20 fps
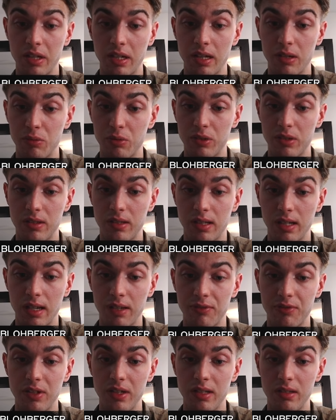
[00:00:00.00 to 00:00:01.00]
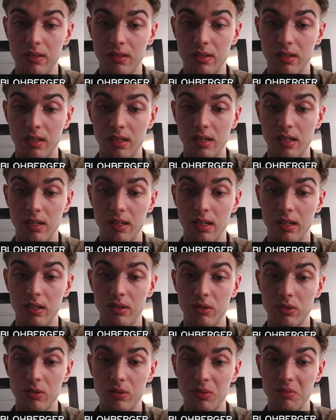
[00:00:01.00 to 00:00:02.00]
I would have needed
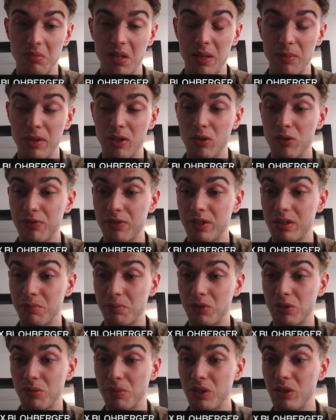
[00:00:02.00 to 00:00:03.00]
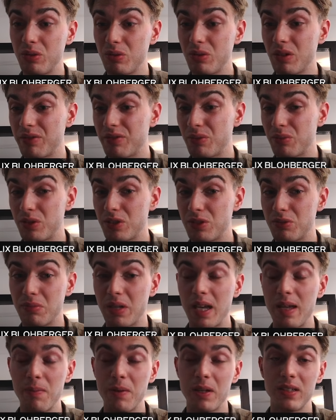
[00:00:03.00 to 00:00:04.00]
to maybe go for his bishop e2, after which
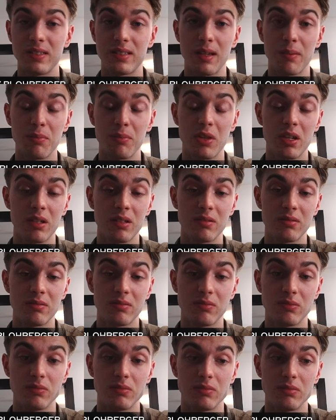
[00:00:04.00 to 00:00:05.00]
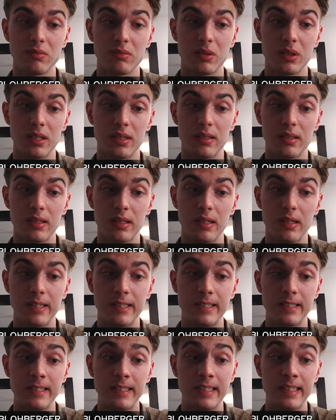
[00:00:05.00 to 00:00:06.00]
maybe it is something. But
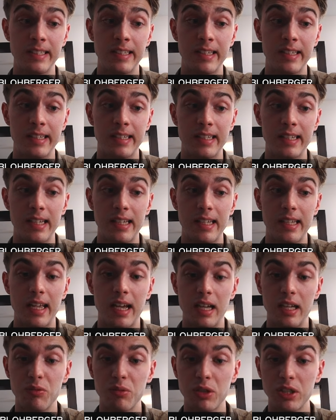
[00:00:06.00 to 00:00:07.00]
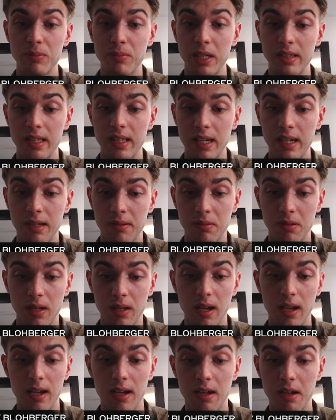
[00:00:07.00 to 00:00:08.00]
yeah, it was my day,
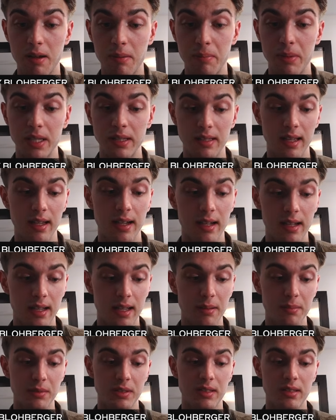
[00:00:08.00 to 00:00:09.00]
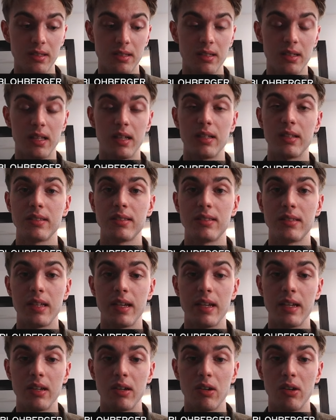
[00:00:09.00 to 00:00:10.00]
but I am still
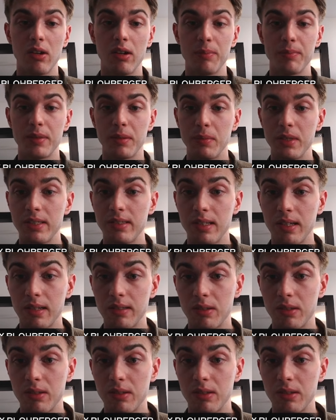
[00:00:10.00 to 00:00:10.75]
staying optimistic.